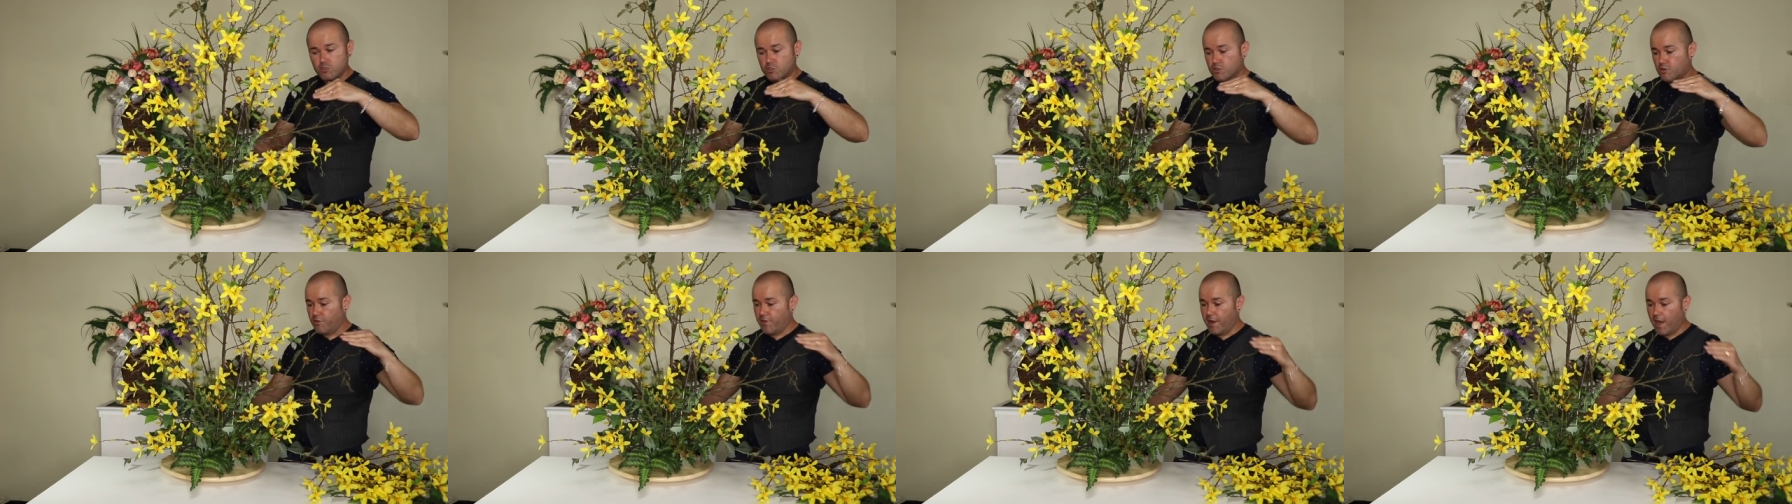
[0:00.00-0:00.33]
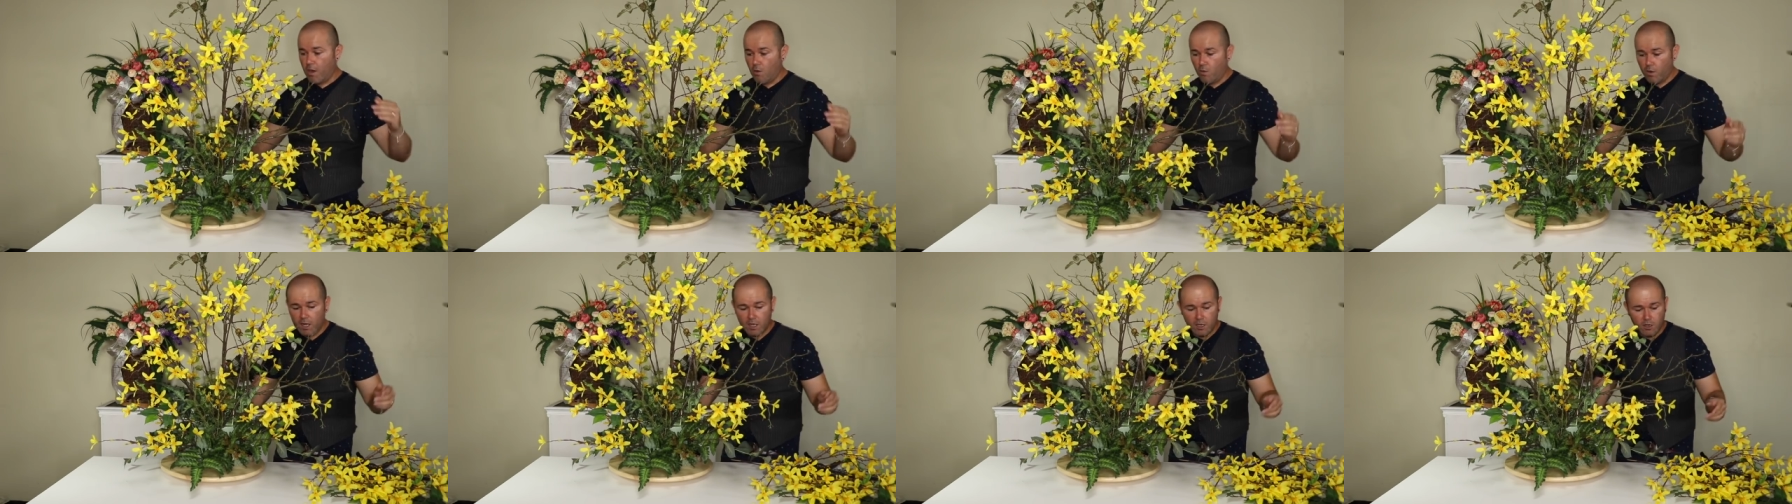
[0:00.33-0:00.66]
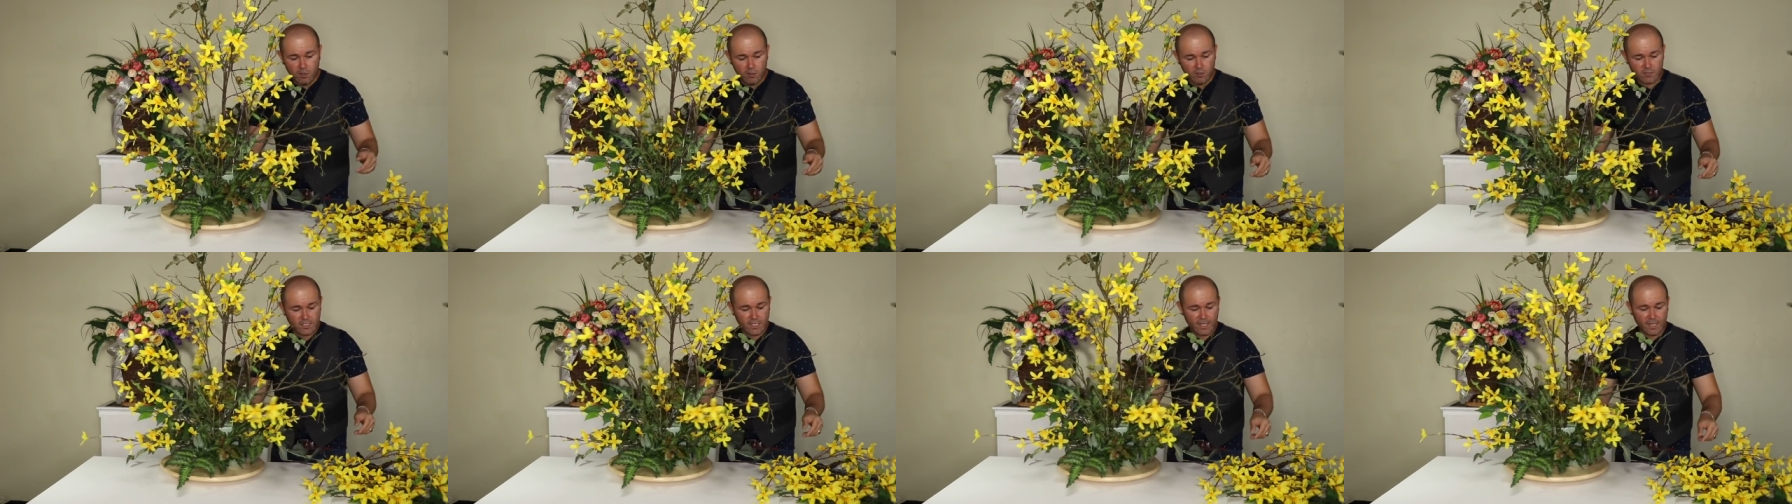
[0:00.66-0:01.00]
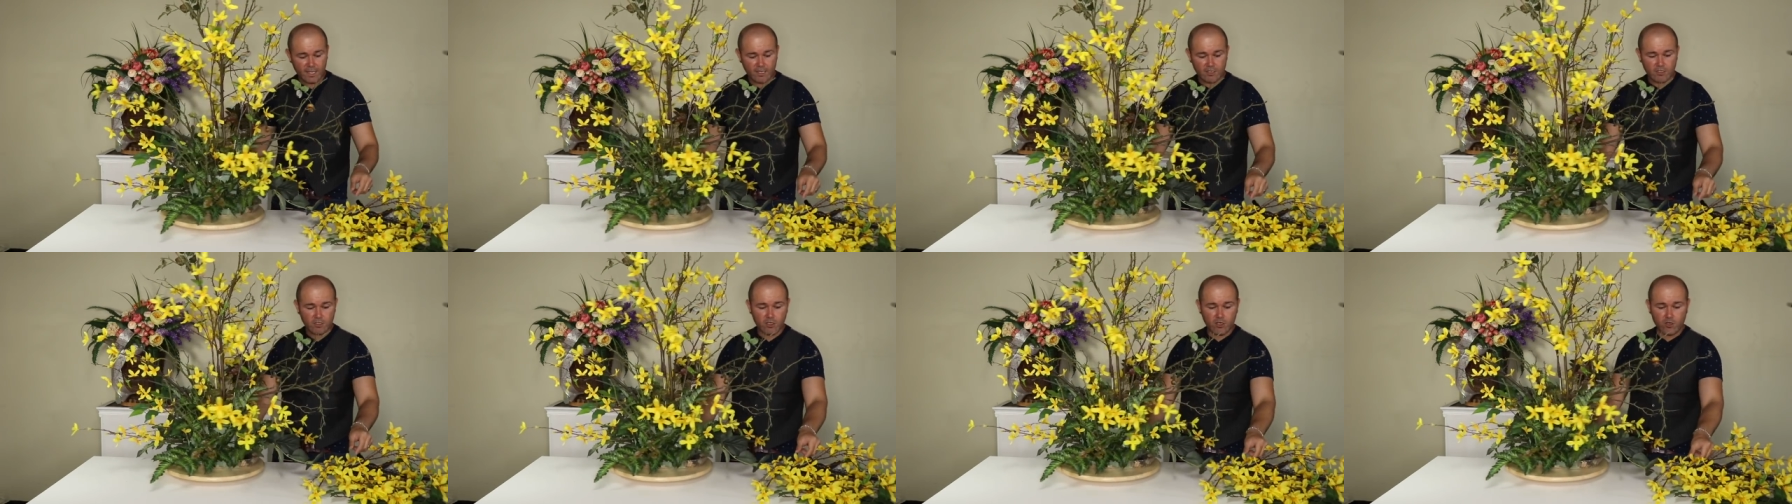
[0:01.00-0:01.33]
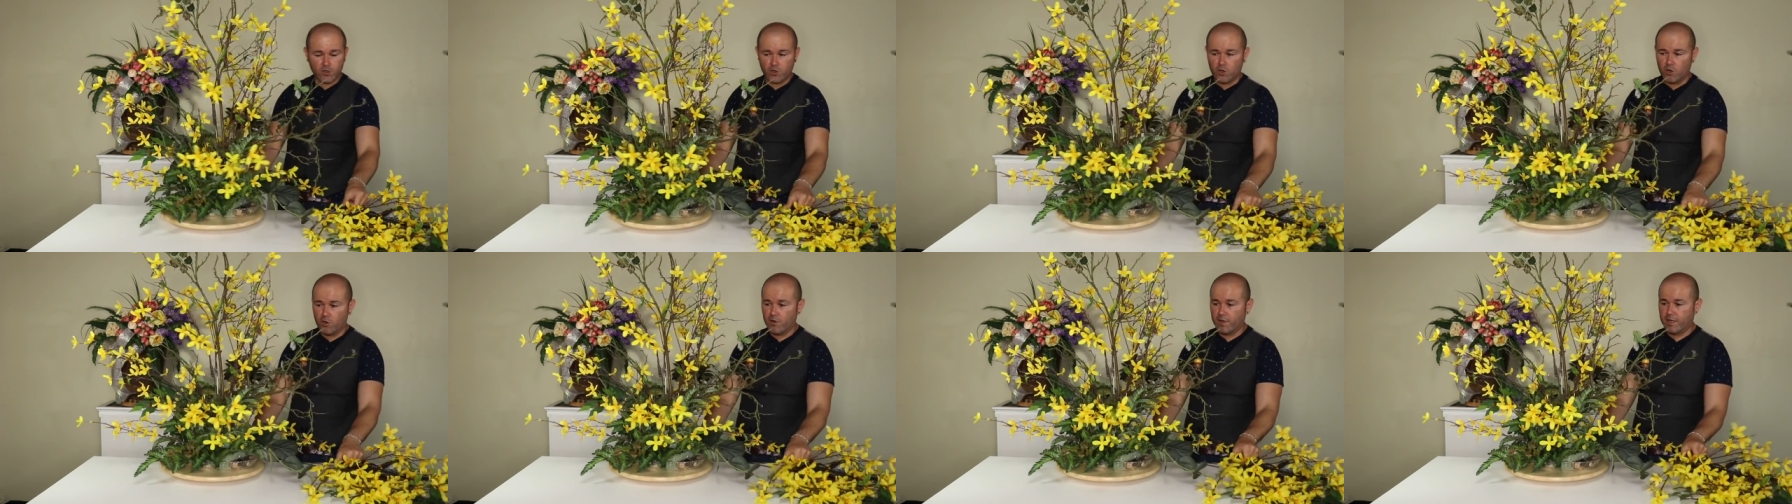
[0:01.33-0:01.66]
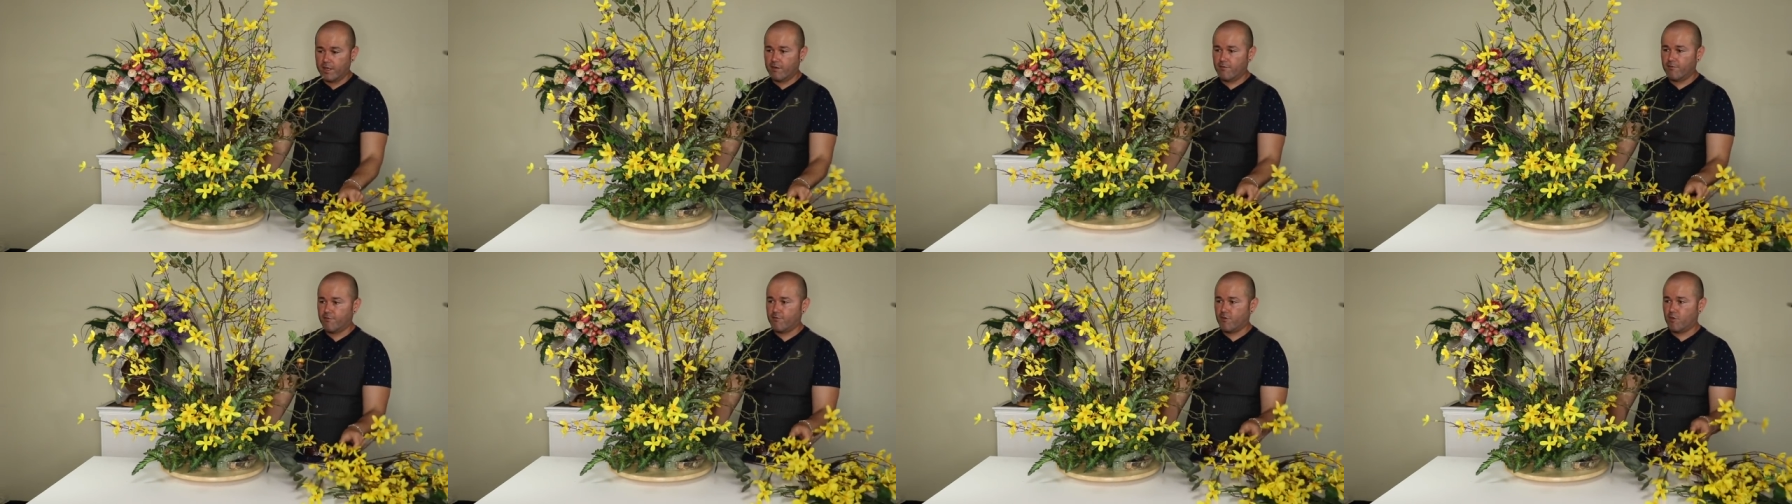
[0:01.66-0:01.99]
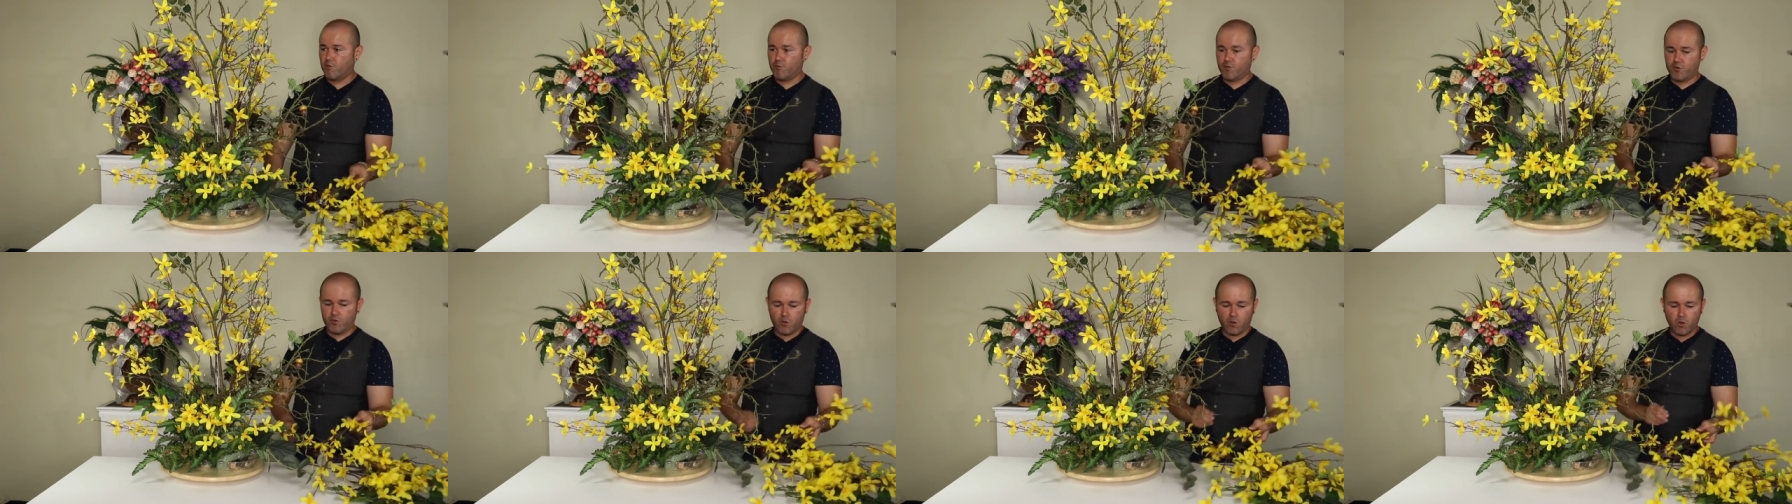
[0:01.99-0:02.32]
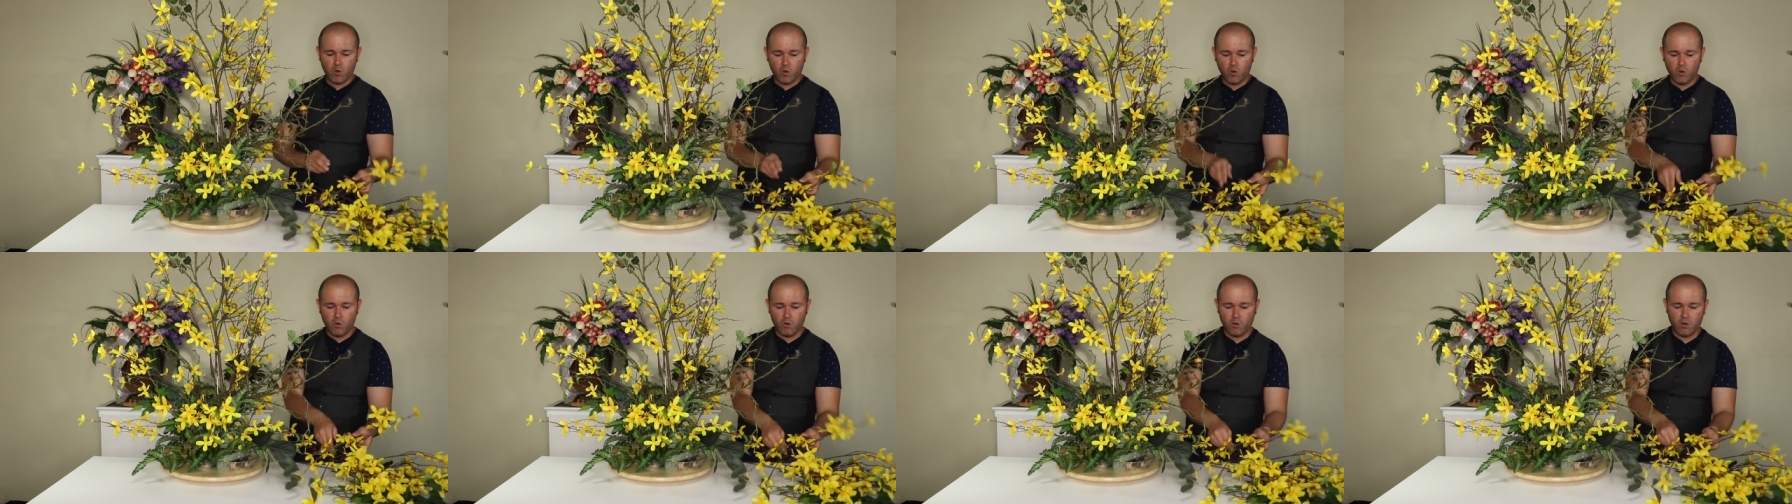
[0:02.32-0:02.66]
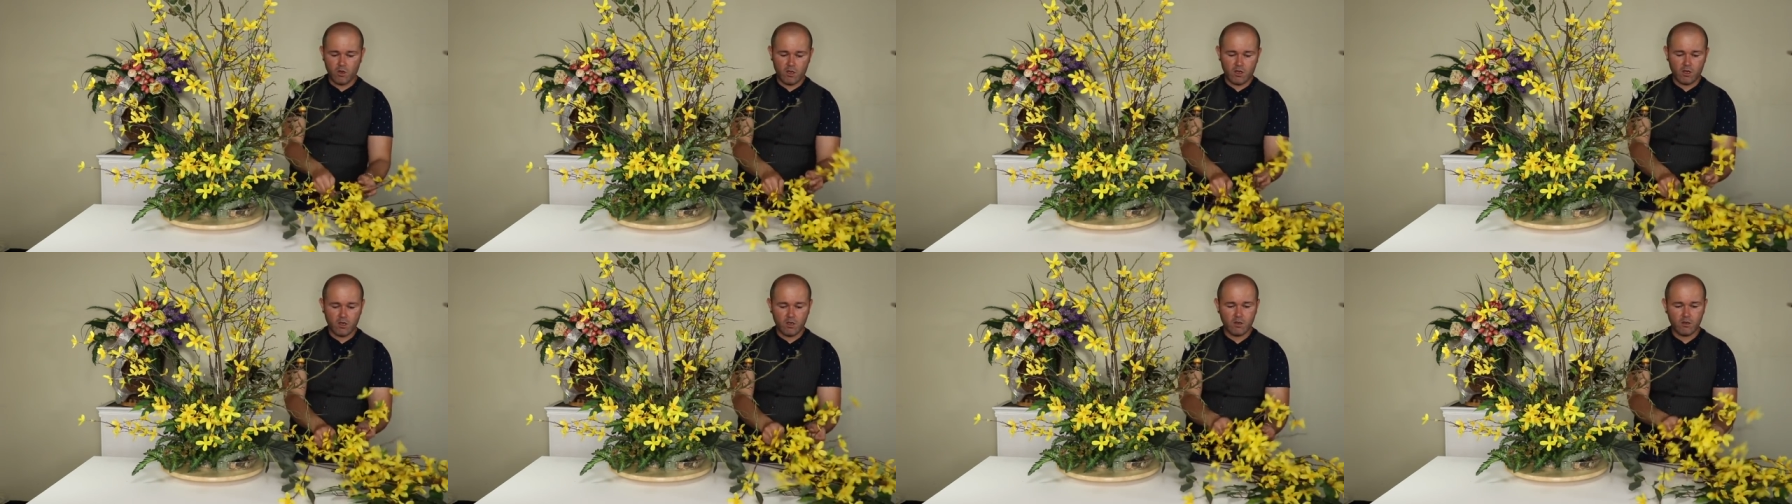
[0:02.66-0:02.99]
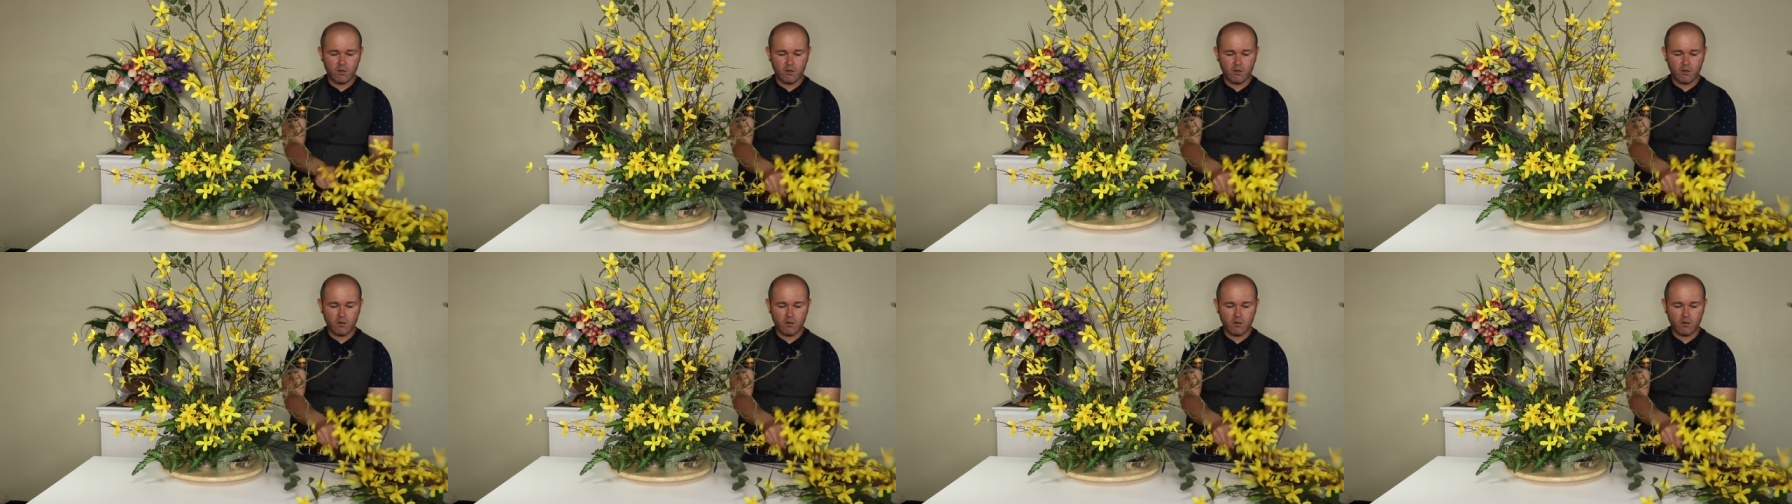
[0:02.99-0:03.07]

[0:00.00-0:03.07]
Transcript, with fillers: so that way it looks like it's growing from your core.